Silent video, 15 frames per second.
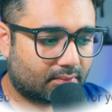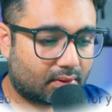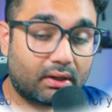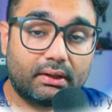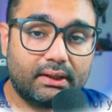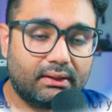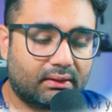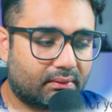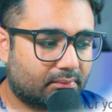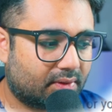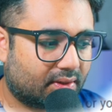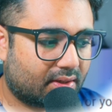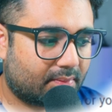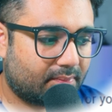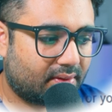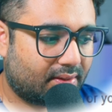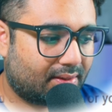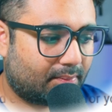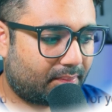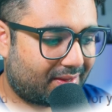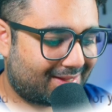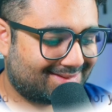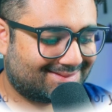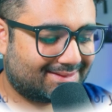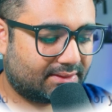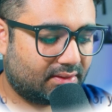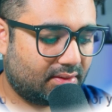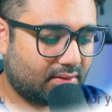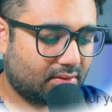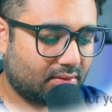All right, I'm going to come in and paste it
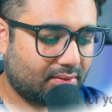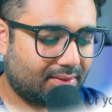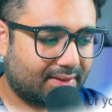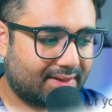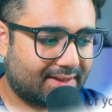here